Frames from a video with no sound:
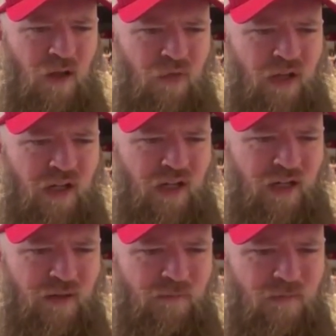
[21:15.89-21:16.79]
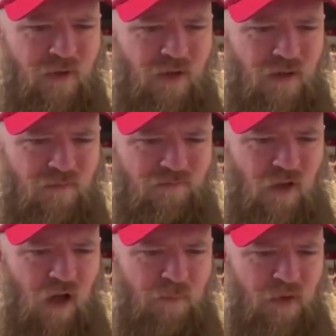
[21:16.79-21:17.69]
the
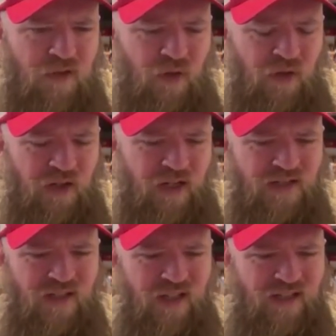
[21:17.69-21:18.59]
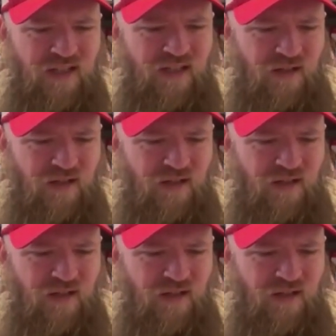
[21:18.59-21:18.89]
opportunities that,